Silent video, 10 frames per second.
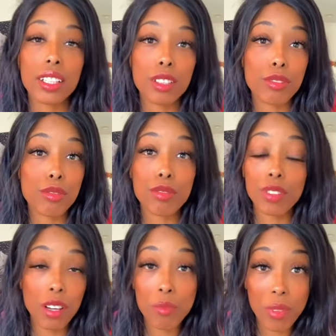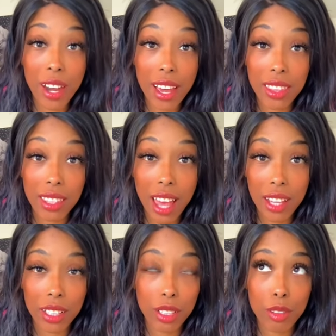of breath,
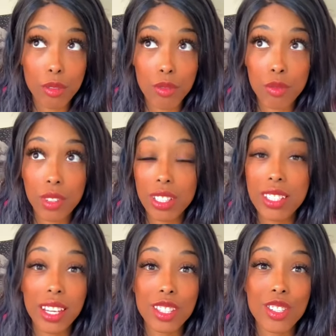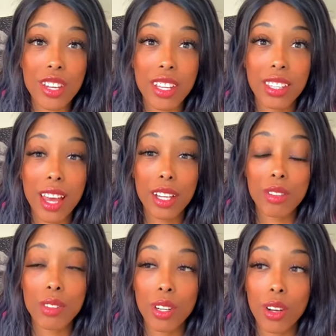lack of attention, lack
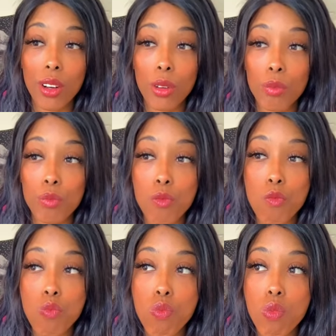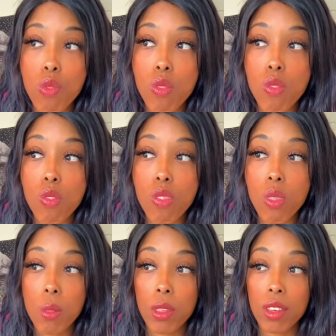of it all,
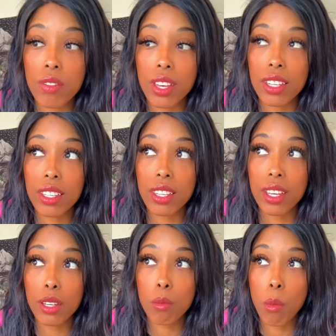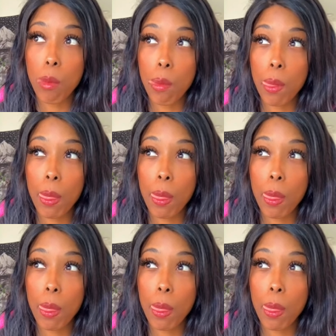of anything.